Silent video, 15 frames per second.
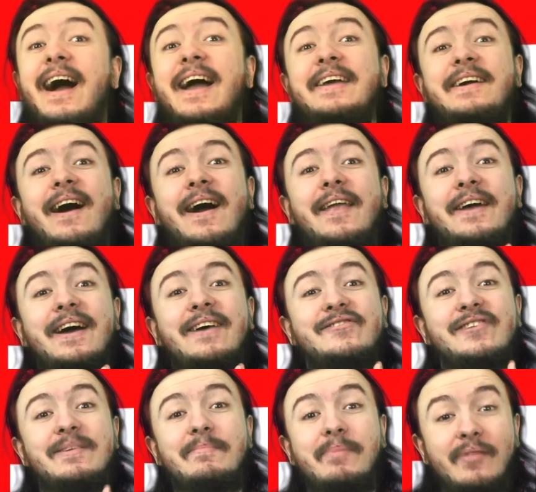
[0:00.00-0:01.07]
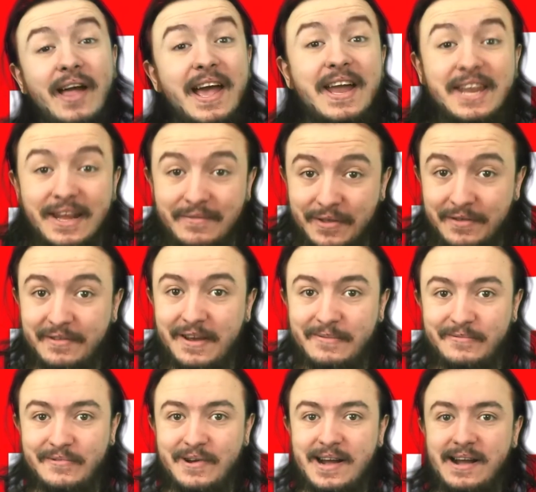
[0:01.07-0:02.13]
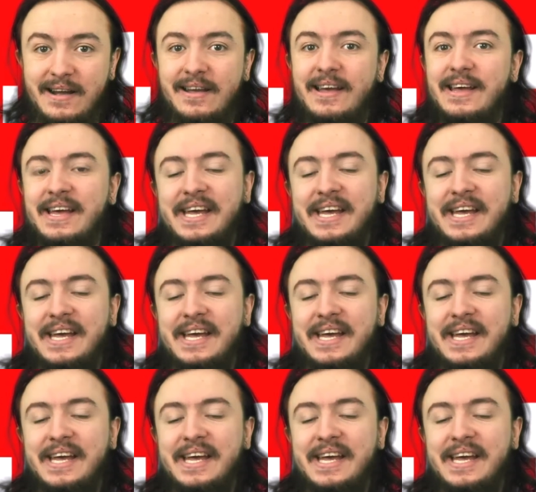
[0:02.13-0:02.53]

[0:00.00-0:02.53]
I can't actually play any of the soundtrack.